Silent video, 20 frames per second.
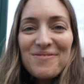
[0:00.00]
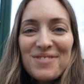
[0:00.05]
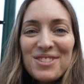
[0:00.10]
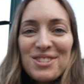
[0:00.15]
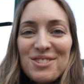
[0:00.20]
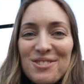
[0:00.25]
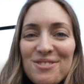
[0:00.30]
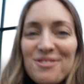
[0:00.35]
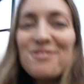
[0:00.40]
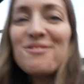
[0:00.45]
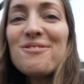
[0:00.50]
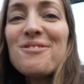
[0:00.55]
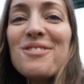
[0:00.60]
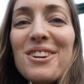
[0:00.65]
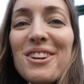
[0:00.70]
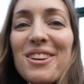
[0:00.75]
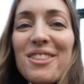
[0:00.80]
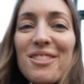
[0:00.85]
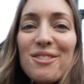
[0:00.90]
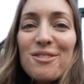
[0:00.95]

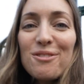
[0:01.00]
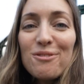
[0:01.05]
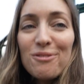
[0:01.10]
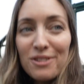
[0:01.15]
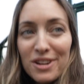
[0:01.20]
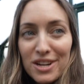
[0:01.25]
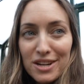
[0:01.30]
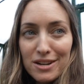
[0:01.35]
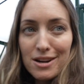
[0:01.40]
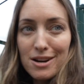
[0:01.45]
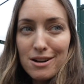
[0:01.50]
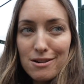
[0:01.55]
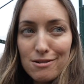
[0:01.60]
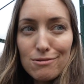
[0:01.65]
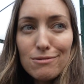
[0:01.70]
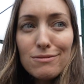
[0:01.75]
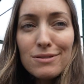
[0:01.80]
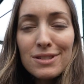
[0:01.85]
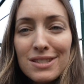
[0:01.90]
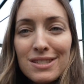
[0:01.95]
to the
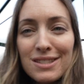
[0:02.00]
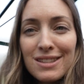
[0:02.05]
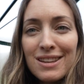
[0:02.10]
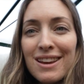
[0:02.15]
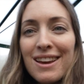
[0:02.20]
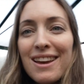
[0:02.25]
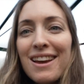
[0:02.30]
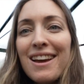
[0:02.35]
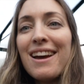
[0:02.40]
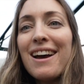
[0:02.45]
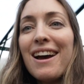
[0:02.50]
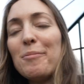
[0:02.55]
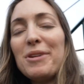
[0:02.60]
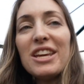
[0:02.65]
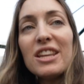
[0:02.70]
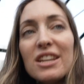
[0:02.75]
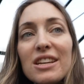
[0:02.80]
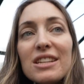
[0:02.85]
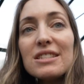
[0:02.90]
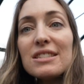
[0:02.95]
greenhouse.
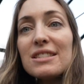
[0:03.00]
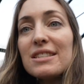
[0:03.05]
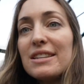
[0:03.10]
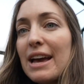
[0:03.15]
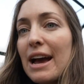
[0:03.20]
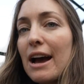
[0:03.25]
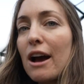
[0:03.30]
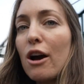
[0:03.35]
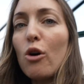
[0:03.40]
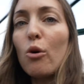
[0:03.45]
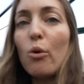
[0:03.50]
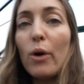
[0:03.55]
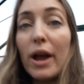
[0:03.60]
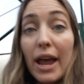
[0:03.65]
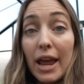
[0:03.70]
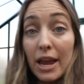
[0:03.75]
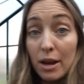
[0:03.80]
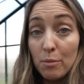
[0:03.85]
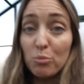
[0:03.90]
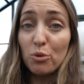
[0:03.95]
It is now
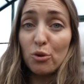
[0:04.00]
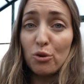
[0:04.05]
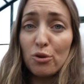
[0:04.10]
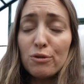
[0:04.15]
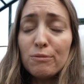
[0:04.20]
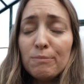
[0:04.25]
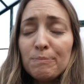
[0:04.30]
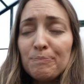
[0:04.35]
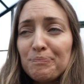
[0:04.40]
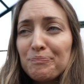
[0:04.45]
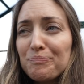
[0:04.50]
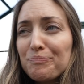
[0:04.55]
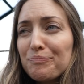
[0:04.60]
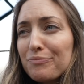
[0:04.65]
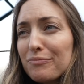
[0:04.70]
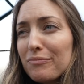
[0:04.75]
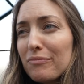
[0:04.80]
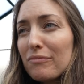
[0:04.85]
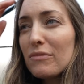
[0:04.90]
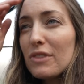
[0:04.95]
April,
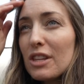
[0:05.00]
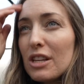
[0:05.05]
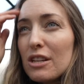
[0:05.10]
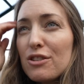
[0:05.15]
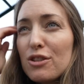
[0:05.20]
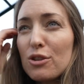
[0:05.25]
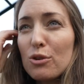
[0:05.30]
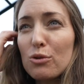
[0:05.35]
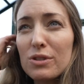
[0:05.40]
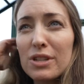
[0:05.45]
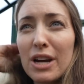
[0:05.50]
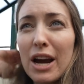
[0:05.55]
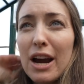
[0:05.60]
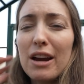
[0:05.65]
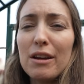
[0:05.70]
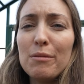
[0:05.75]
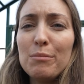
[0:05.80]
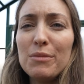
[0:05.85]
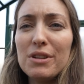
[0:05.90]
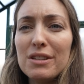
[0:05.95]
so
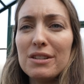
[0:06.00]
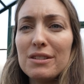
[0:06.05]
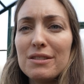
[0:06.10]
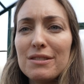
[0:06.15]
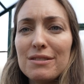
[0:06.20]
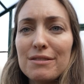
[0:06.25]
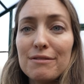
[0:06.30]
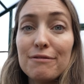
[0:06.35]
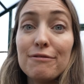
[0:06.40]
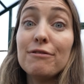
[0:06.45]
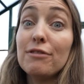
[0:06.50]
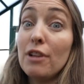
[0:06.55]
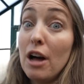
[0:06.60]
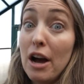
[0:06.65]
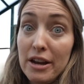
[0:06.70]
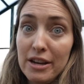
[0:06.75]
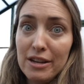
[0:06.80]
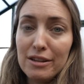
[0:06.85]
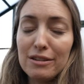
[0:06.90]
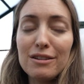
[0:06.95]
time is
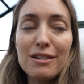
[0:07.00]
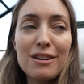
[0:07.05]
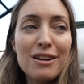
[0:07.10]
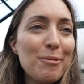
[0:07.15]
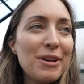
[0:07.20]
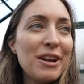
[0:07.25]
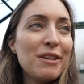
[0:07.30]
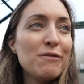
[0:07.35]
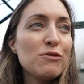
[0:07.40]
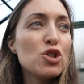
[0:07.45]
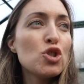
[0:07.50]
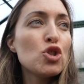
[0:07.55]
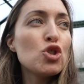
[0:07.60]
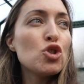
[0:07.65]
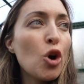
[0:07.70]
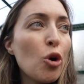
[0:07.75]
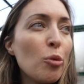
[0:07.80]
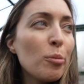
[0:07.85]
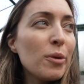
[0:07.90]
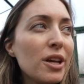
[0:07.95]
flying, and I have
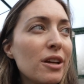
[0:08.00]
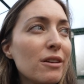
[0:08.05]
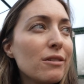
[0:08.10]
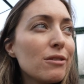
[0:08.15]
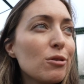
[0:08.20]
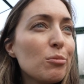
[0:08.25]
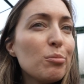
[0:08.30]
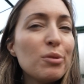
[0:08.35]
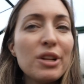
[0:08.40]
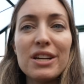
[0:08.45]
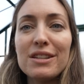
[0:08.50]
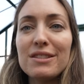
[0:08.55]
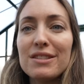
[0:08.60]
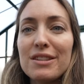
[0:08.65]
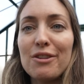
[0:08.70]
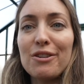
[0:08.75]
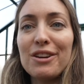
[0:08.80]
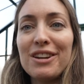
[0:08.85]
so many little plants out